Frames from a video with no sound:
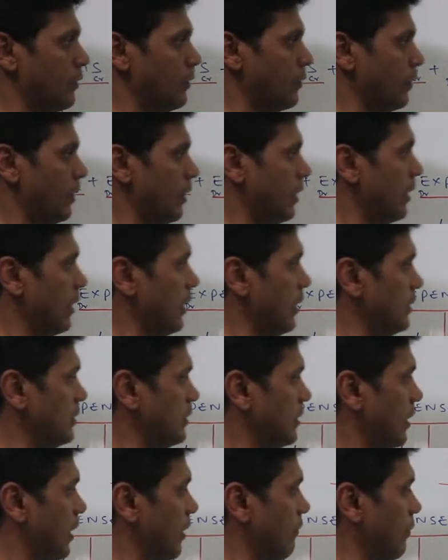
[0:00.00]
To
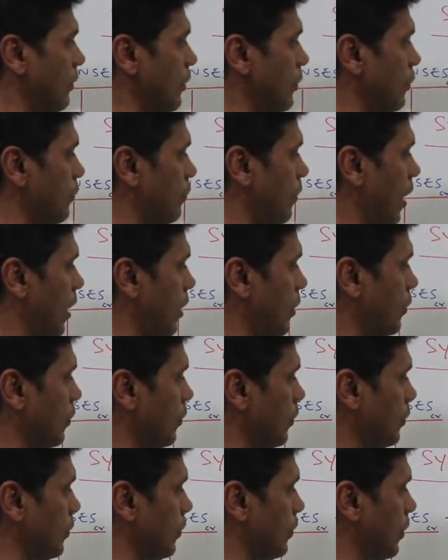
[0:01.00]
decrease the revenue
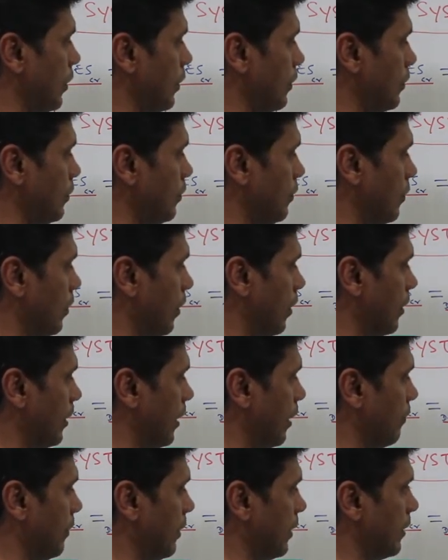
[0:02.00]
value, you need to
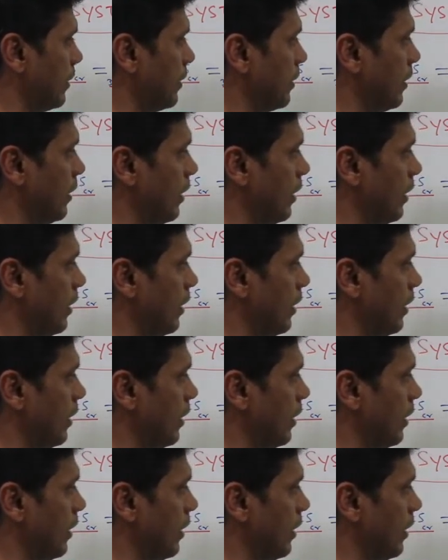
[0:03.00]
debit.